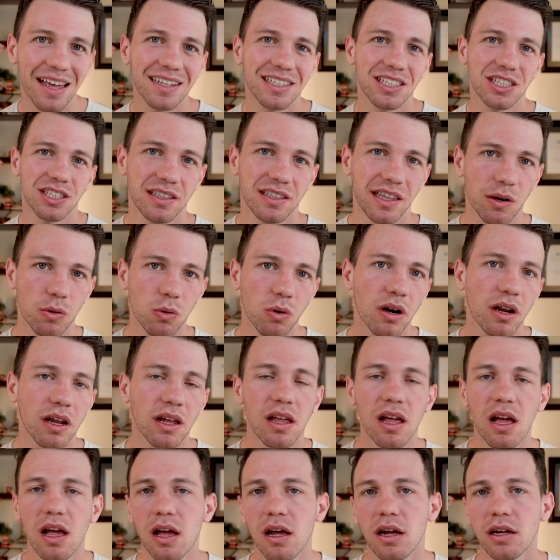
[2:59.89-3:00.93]
It they weren't
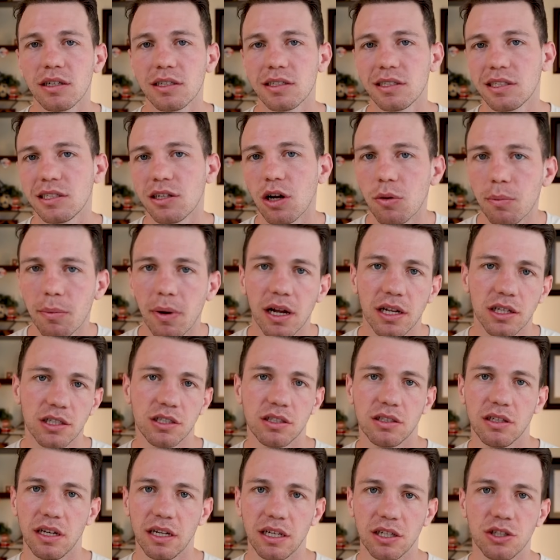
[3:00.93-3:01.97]
so
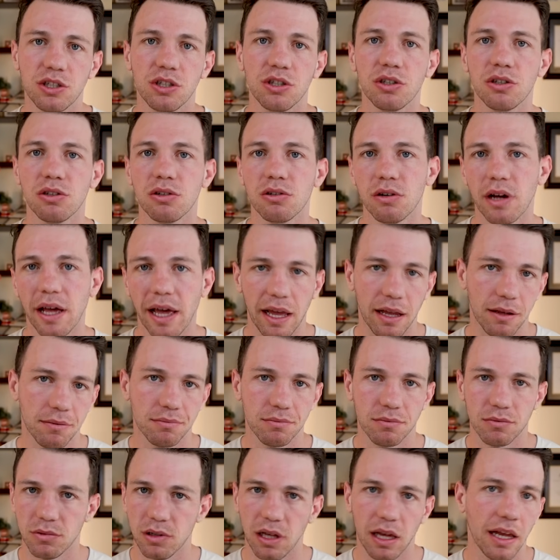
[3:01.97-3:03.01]
much into, hey,
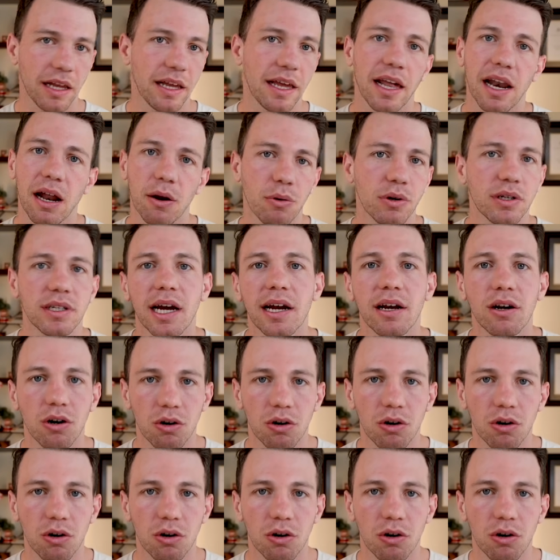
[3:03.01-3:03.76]
can I retire